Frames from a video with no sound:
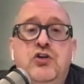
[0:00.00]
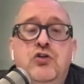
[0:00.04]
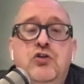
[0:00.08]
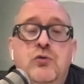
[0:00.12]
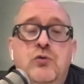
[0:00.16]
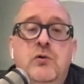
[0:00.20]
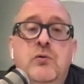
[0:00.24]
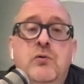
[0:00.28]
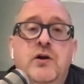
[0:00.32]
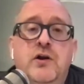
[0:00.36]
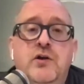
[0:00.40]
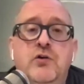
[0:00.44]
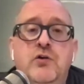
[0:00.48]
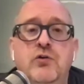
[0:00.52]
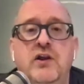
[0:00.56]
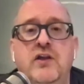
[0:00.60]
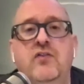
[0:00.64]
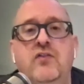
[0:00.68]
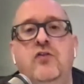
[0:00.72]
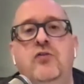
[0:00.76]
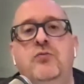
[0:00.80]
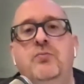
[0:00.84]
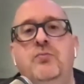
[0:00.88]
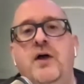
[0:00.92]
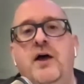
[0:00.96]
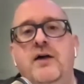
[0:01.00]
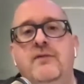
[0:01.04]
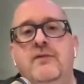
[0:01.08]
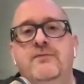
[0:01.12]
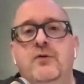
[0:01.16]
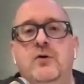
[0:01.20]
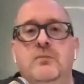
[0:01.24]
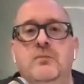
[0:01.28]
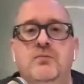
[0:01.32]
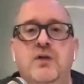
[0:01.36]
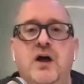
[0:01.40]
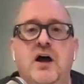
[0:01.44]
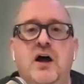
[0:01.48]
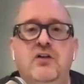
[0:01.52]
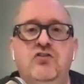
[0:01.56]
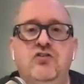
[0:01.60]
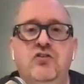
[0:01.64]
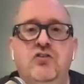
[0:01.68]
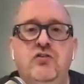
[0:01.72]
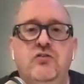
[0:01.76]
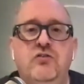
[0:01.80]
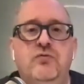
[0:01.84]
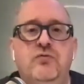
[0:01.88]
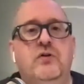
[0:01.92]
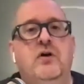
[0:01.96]
We want to create this platform not
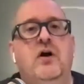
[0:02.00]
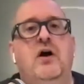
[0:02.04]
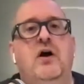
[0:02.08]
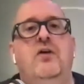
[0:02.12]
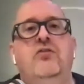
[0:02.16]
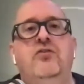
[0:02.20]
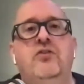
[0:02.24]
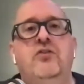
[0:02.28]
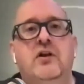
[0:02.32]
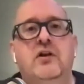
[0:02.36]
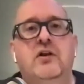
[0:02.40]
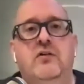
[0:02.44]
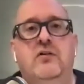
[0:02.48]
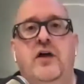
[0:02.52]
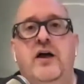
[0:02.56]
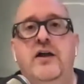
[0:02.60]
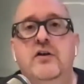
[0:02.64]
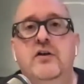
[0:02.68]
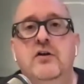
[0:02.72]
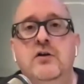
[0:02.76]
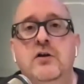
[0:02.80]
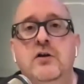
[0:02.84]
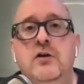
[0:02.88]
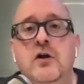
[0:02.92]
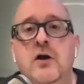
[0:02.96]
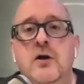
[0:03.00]
just for us at Collider,